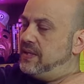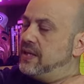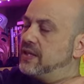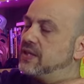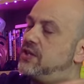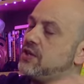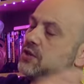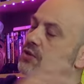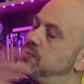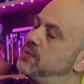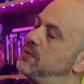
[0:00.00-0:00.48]
Yeah,
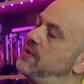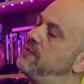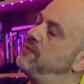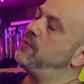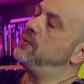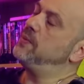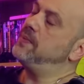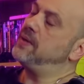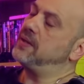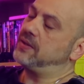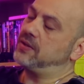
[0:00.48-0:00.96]
because if
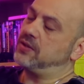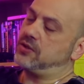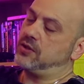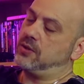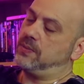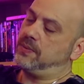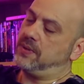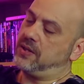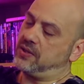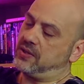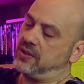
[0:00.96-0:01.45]
we make the
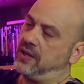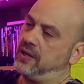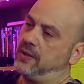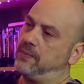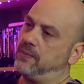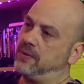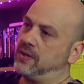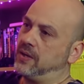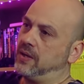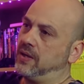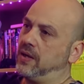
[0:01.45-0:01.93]
supernatural
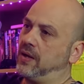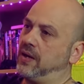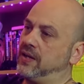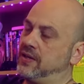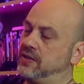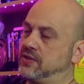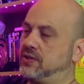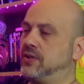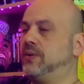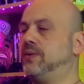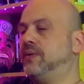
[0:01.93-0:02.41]
element
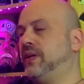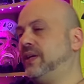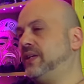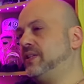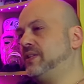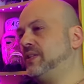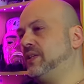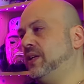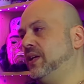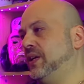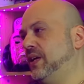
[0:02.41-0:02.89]
light, so
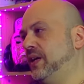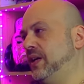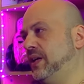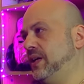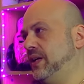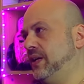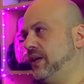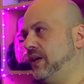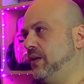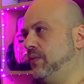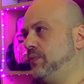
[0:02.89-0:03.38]
that
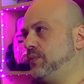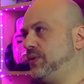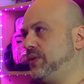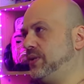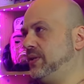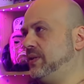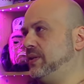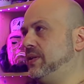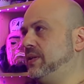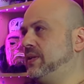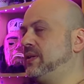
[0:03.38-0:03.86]

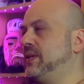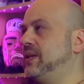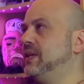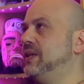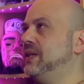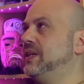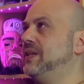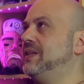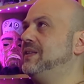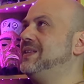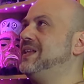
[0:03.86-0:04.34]
obviously
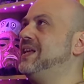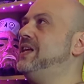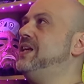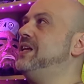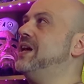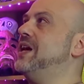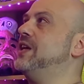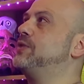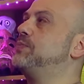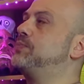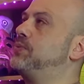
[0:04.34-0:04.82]
he
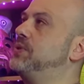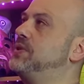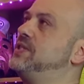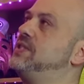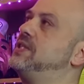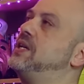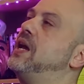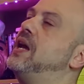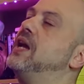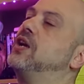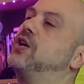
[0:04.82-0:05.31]
has
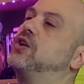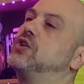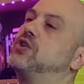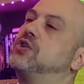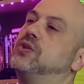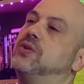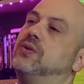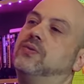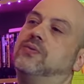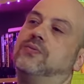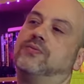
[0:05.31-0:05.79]

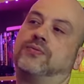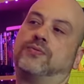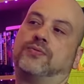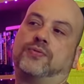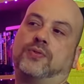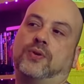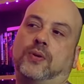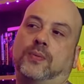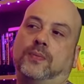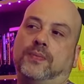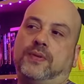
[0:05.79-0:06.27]
protection
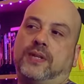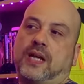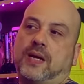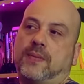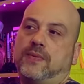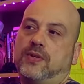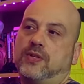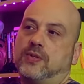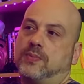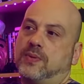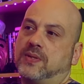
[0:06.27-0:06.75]
from
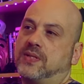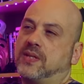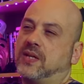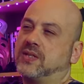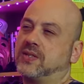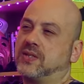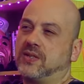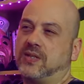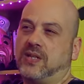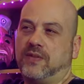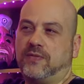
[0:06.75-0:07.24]
damage, but
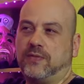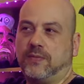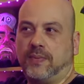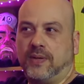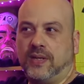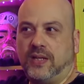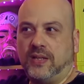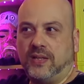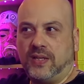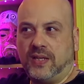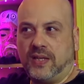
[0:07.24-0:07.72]
doesn't give him
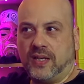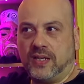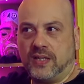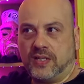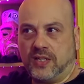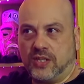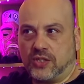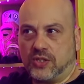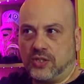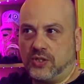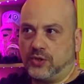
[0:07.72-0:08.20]
anything
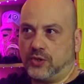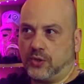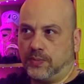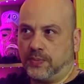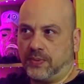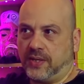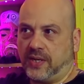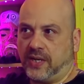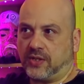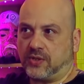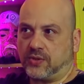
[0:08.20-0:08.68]
additionally
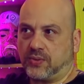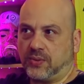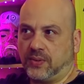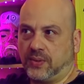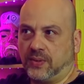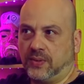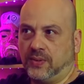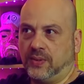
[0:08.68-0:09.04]
supernatural.